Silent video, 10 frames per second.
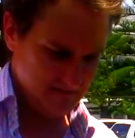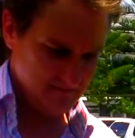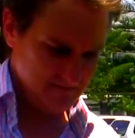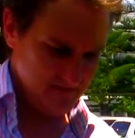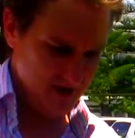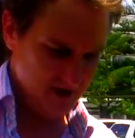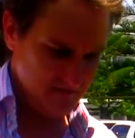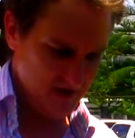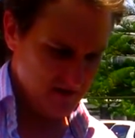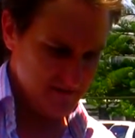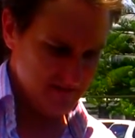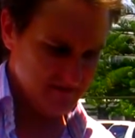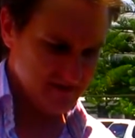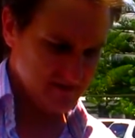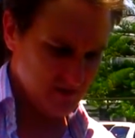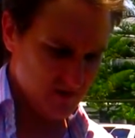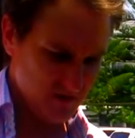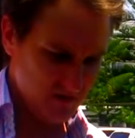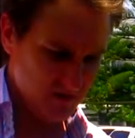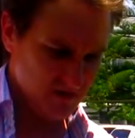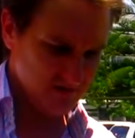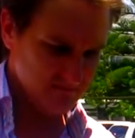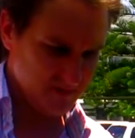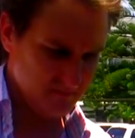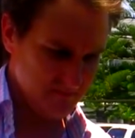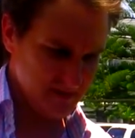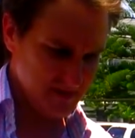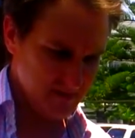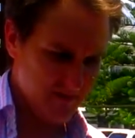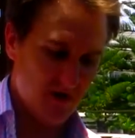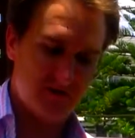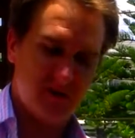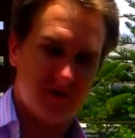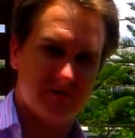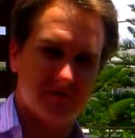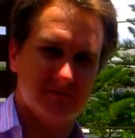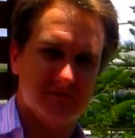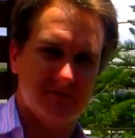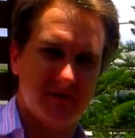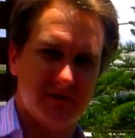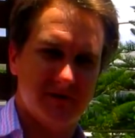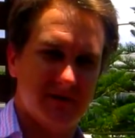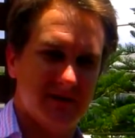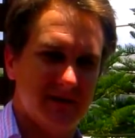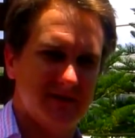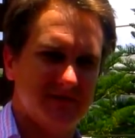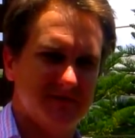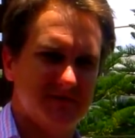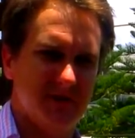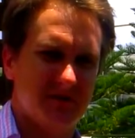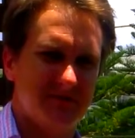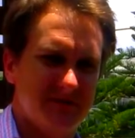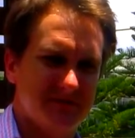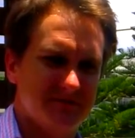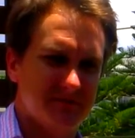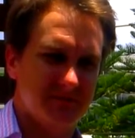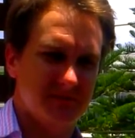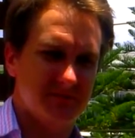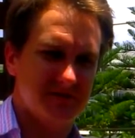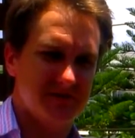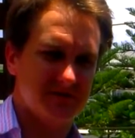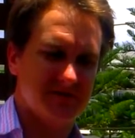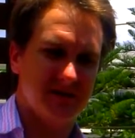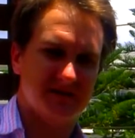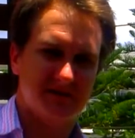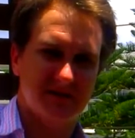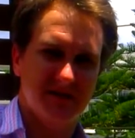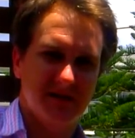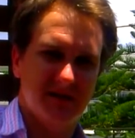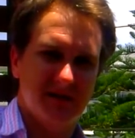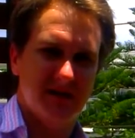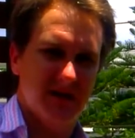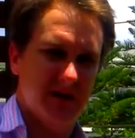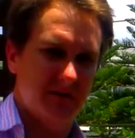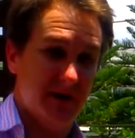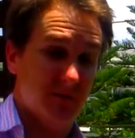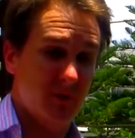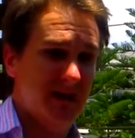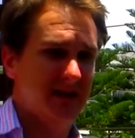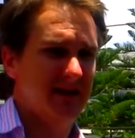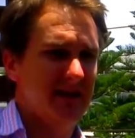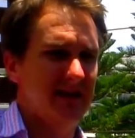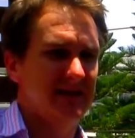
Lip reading: known about Finn's for quite a while. I'm being a Byron local. I used to go to Finn's beside the Beach Hotel. I had a wedding there.